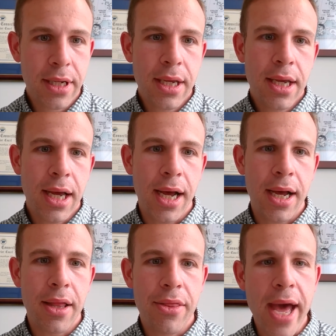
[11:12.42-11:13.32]

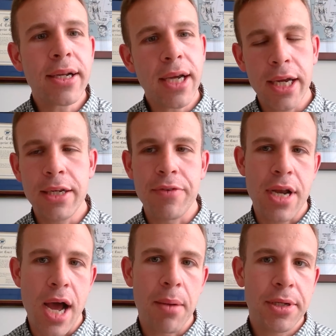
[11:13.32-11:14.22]
That kind of
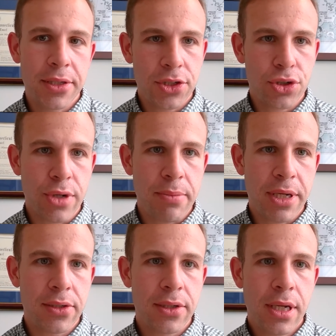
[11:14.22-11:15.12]
anomalous
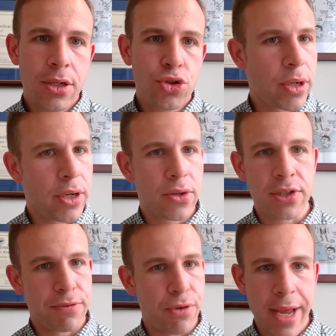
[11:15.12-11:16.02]
treatment triggers the
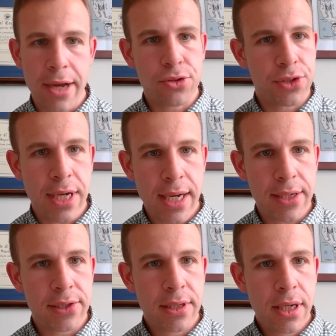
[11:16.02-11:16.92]
free
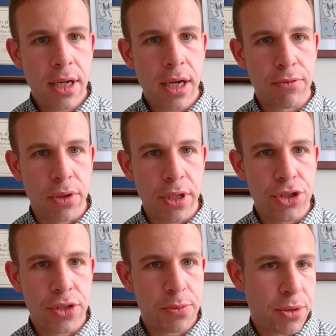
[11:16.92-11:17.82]
exercise of
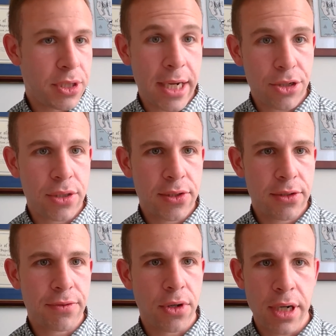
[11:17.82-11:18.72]
religion's protections
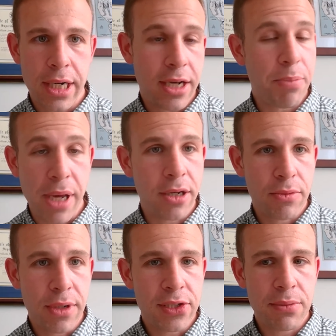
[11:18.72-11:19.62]
for an independent
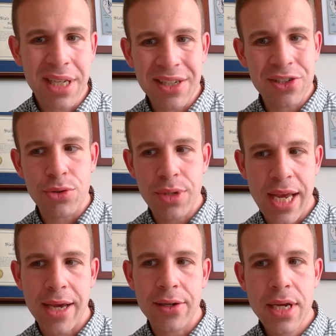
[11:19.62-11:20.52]
reason, because you
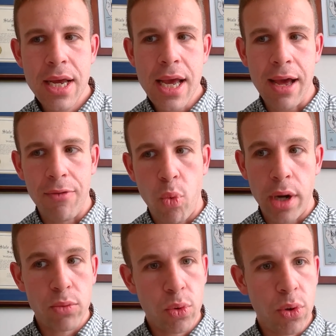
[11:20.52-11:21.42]
can't have
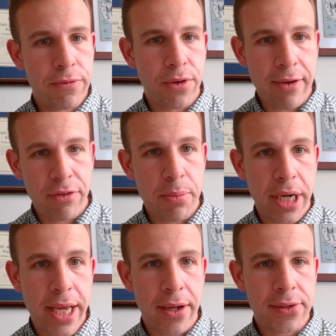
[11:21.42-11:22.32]
one rule for
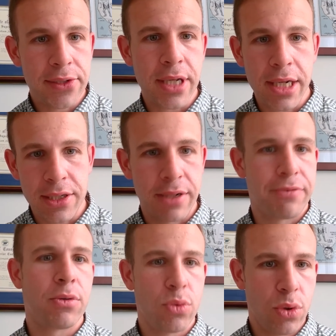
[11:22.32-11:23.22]
everybody else and a
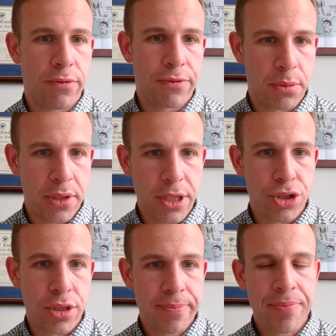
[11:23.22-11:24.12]
different rule for religion.